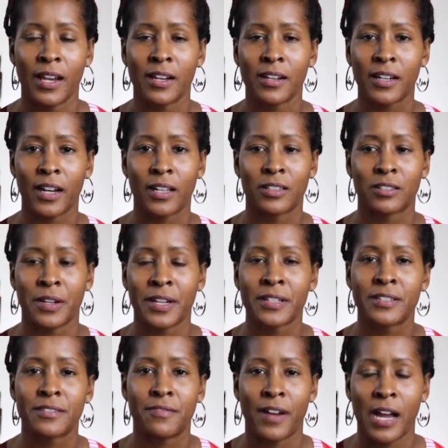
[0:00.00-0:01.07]
Hair
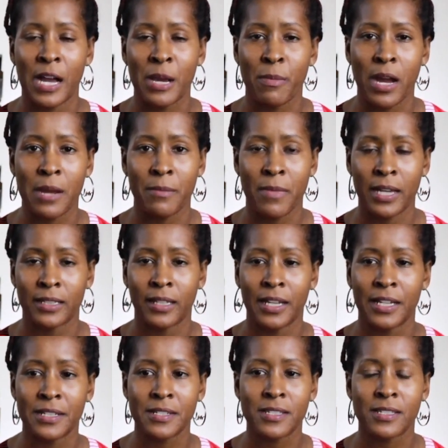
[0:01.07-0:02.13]
coloring, defined by My
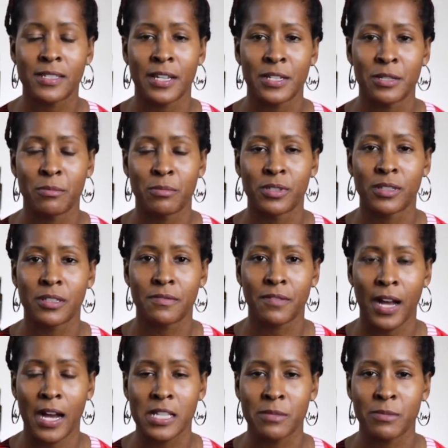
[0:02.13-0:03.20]
Lady's Standard Book of
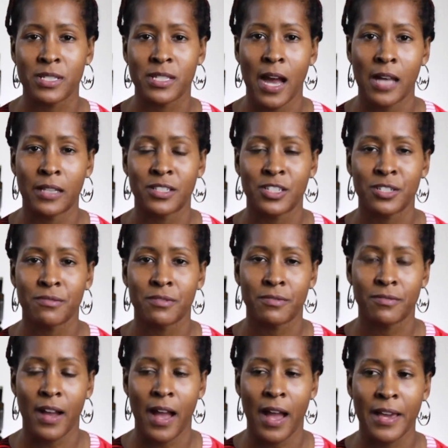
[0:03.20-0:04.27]
Cosmetology
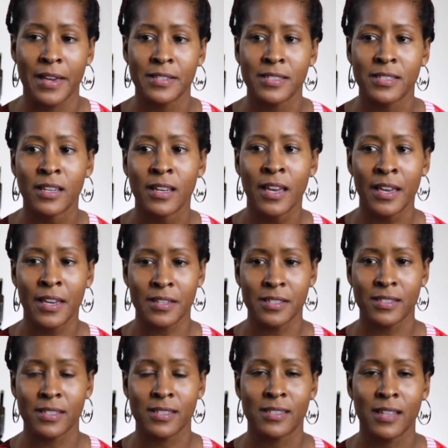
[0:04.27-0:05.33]
Revised,
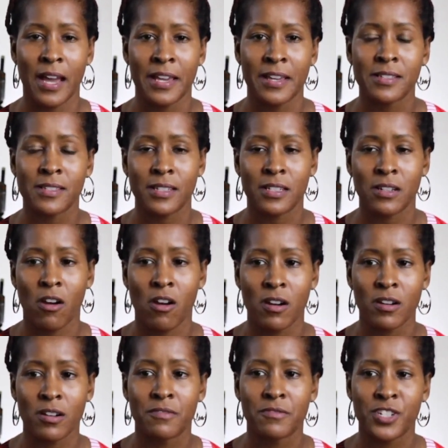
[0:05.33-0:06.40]
is the science and
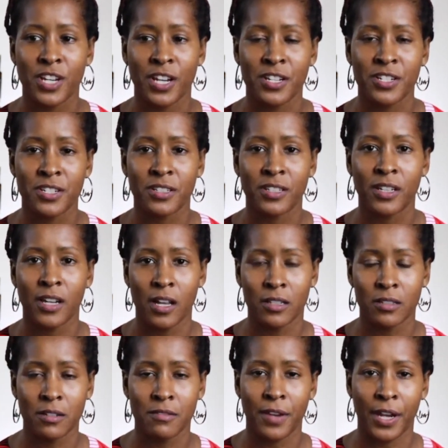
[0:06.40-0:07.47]
art of changing the
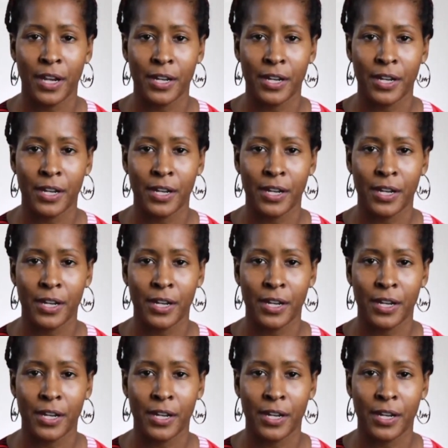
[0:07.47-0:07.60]
color of